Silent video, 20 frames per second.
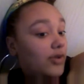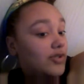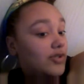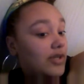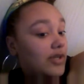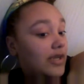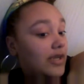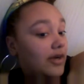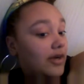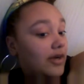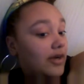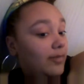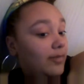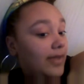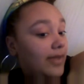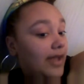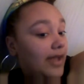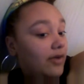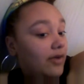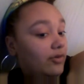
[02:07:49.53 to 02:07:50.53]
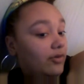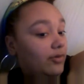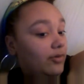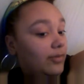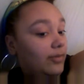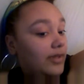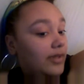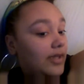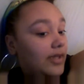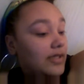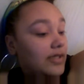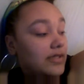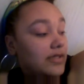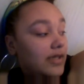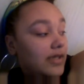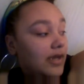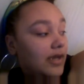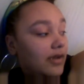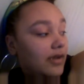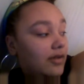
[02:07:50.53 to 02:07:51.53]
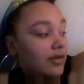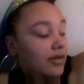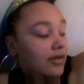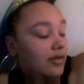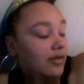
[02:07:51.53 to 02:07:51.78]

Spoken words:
you should hear him meow normally. It's like,